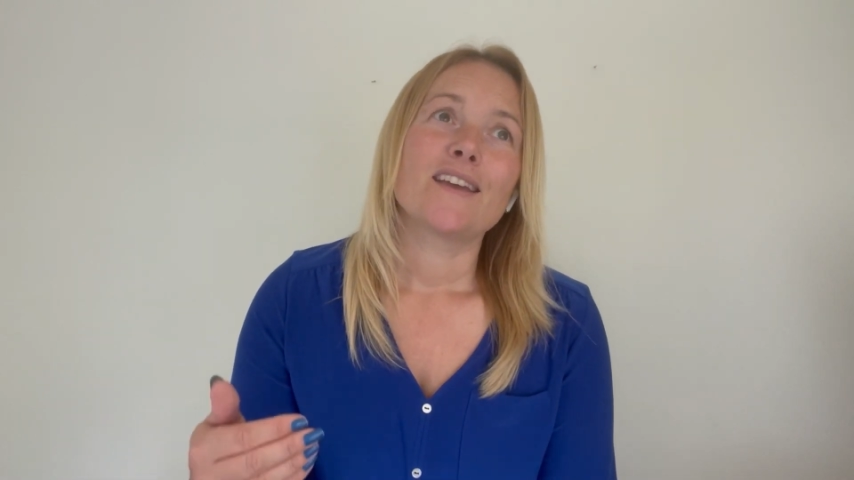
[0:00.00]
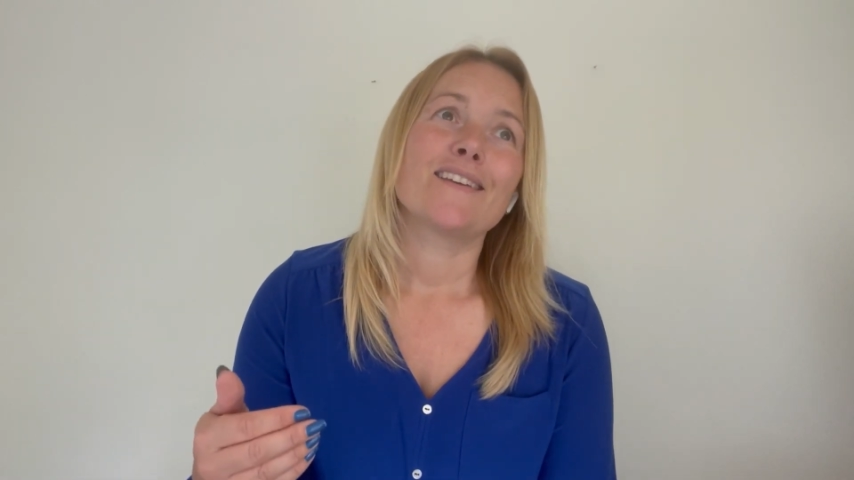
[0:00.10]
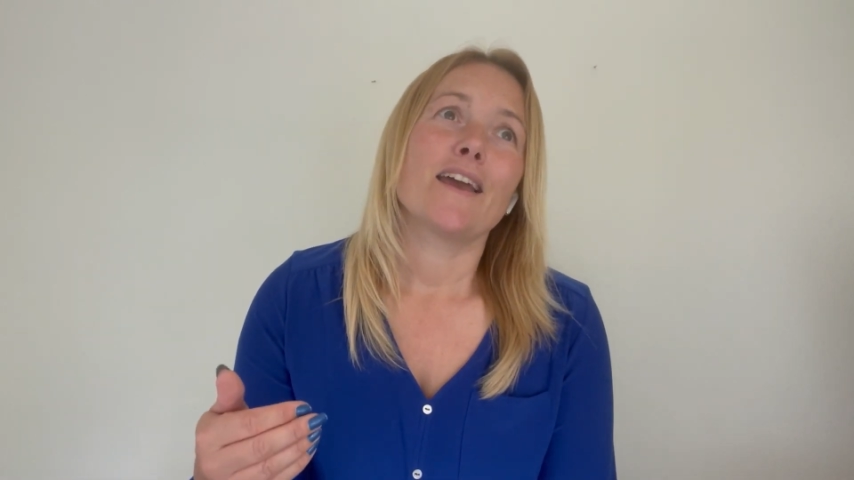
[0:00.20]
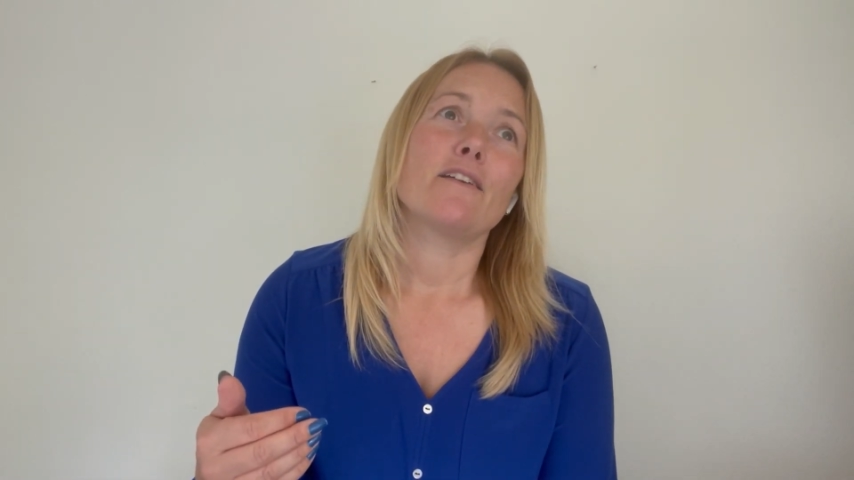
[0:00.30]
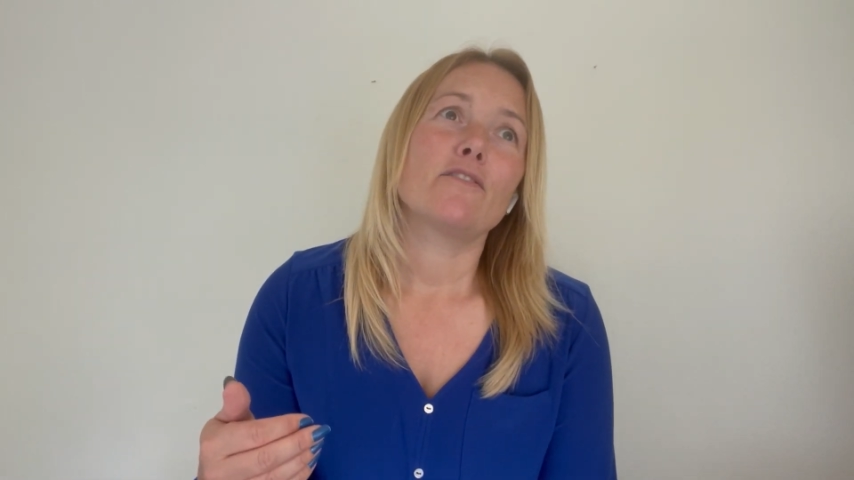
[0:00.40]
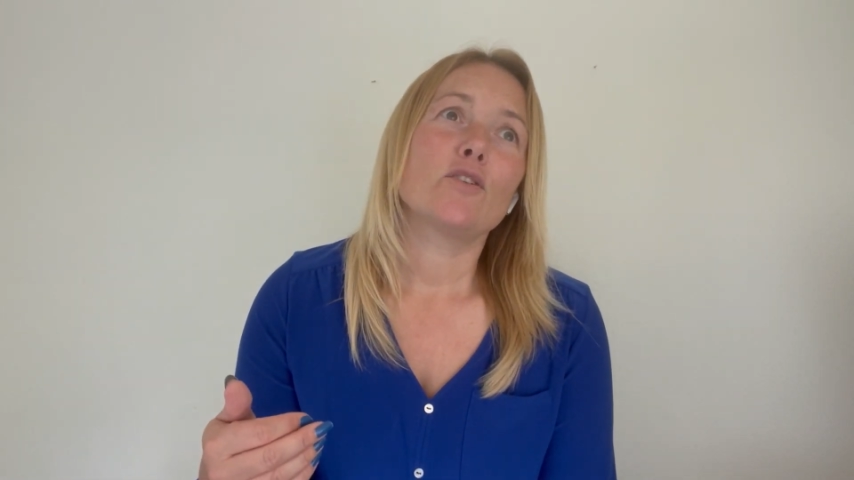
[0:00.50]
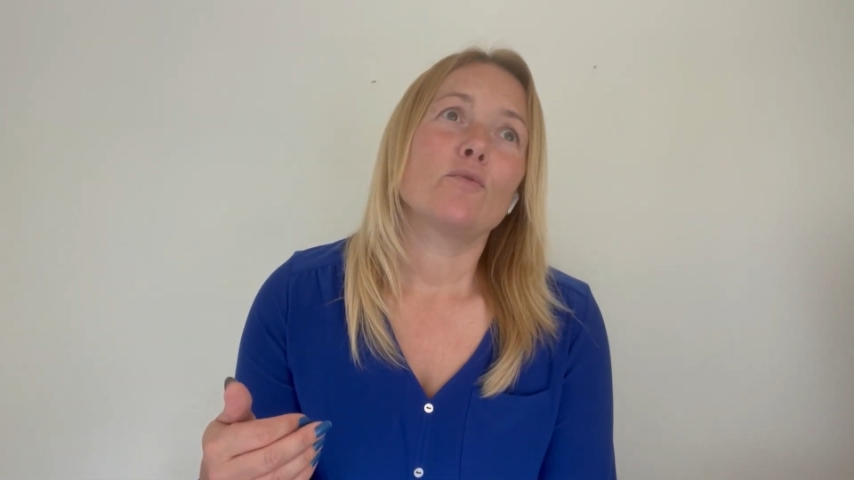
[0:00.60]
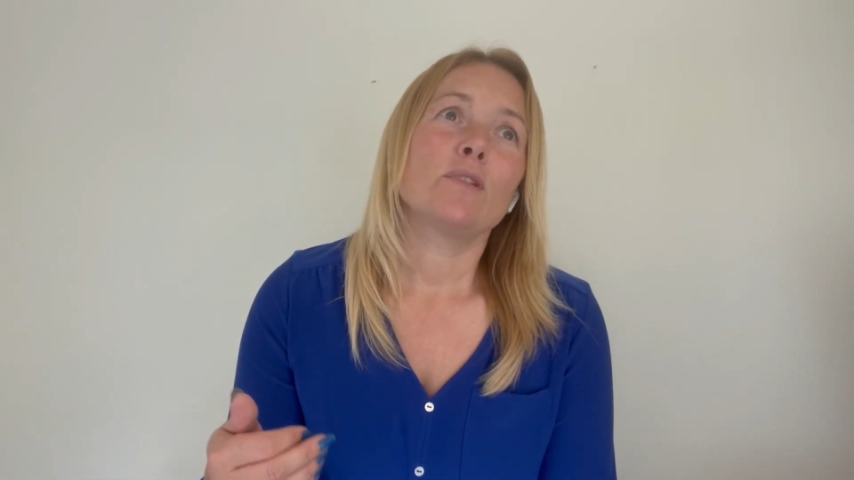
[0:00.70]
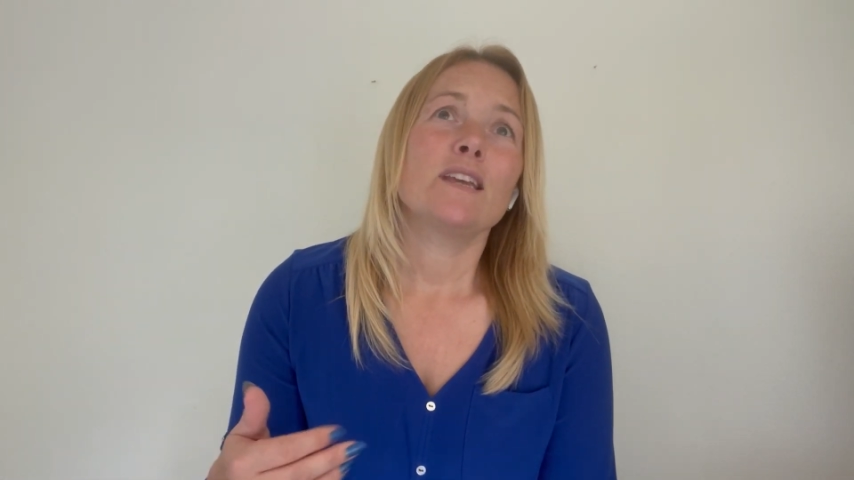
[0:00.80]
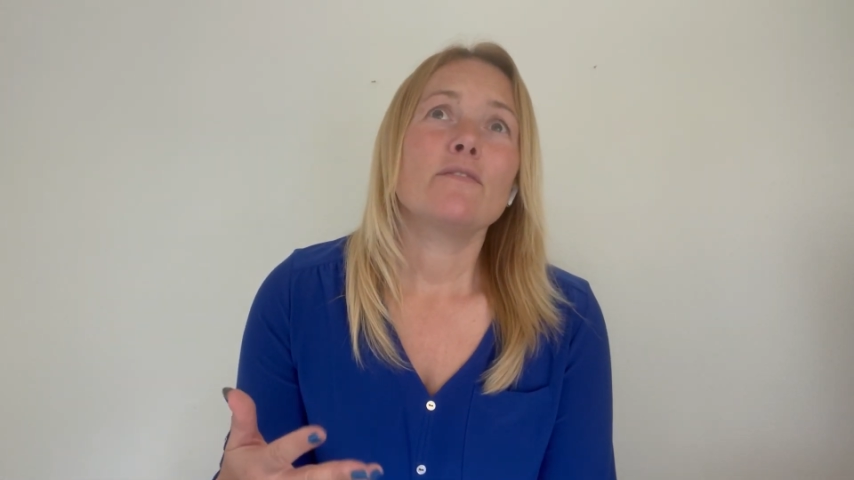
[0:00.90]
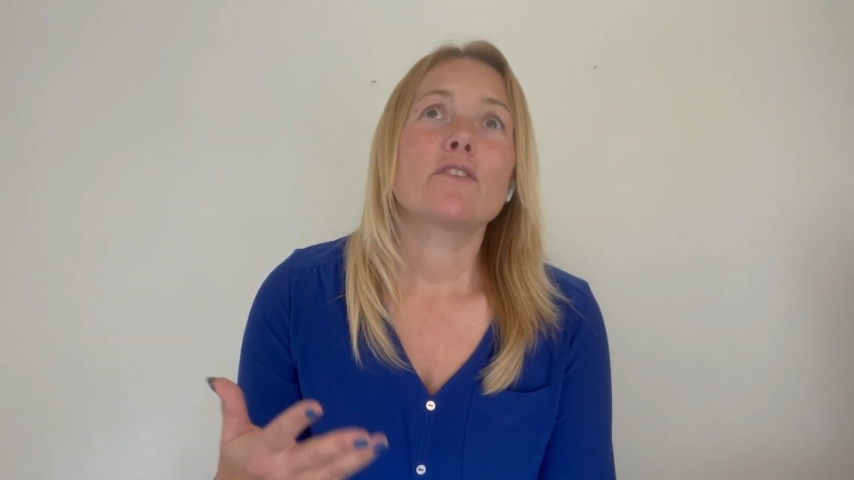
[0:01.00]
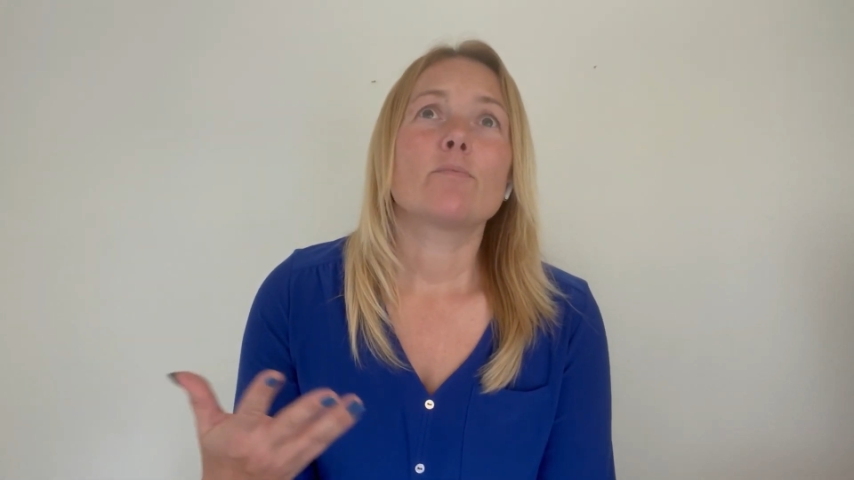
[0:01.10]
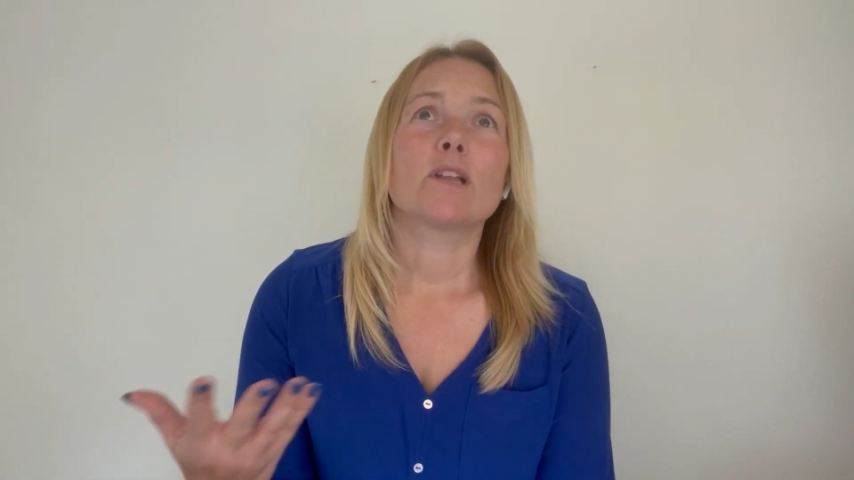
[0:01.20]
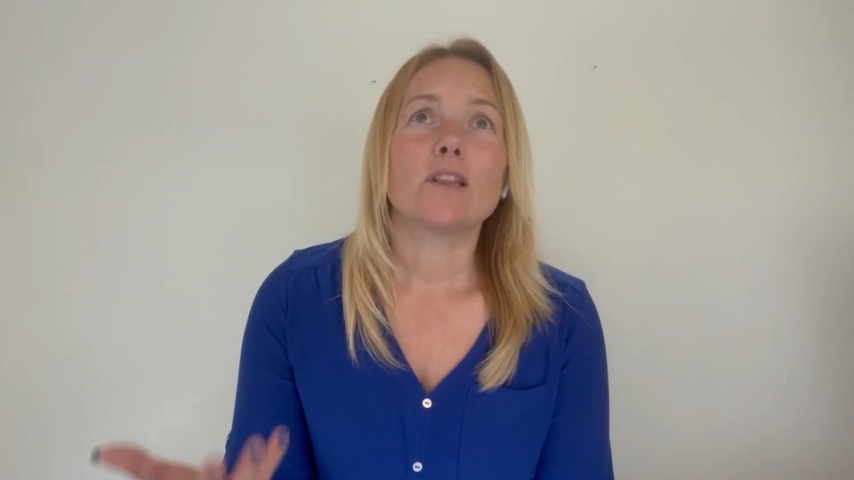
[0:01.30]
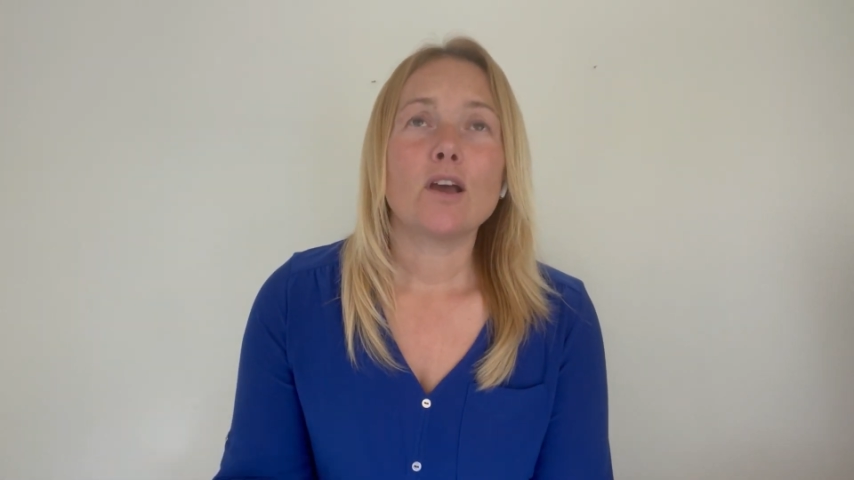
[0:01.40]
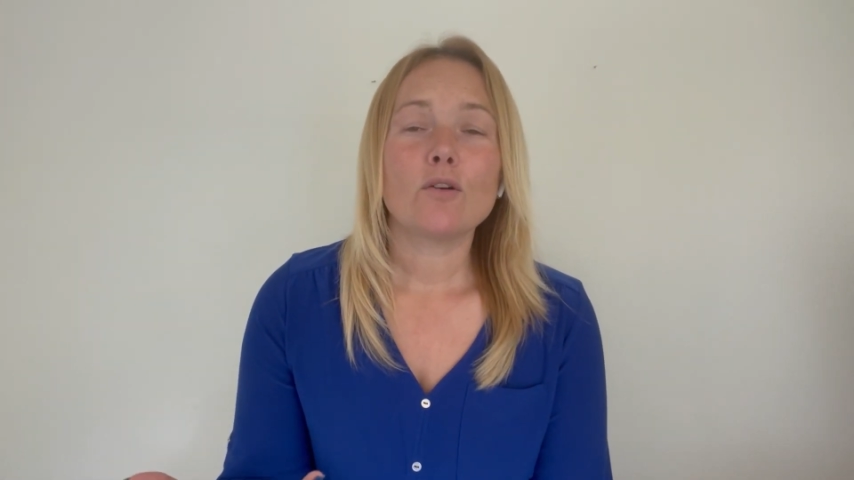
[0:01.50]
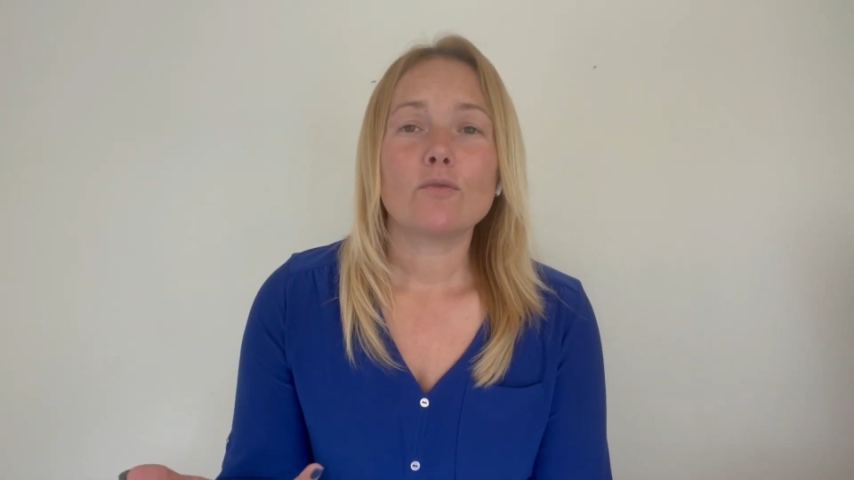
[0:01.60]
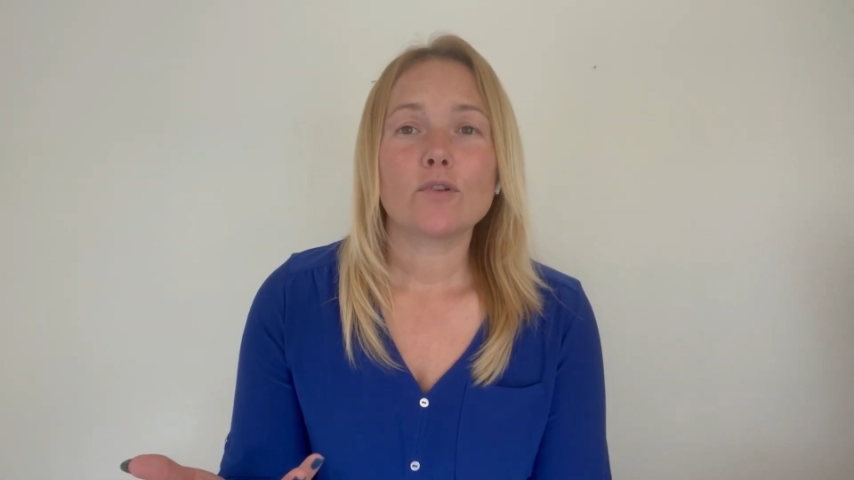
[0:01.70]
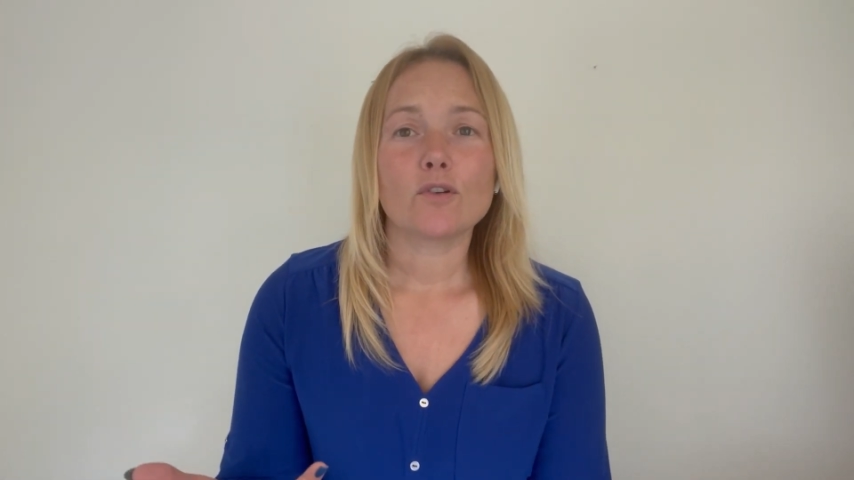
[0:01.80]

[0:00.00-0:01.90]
Yet if you leave them alone,